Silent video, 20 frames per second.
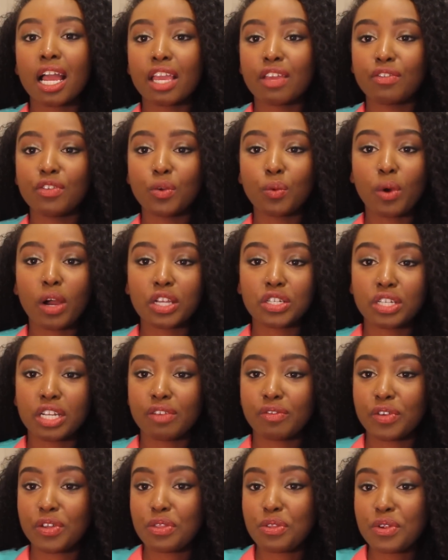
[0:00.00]
If you wash it
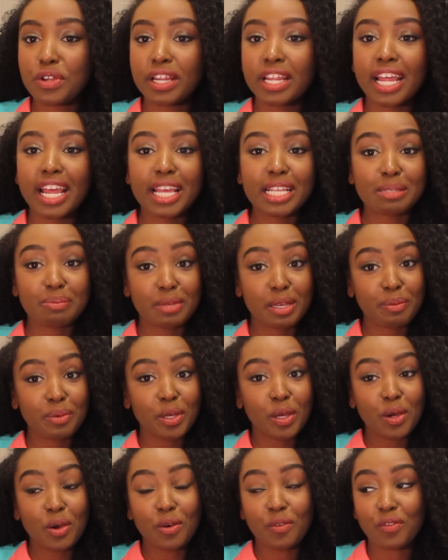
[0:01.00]
every 3 days, maybe
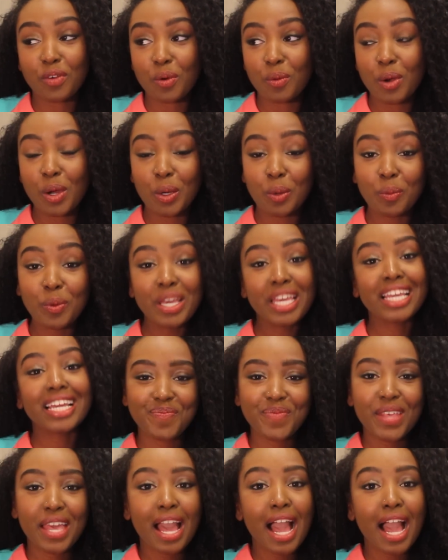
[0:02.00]
go for 1 week.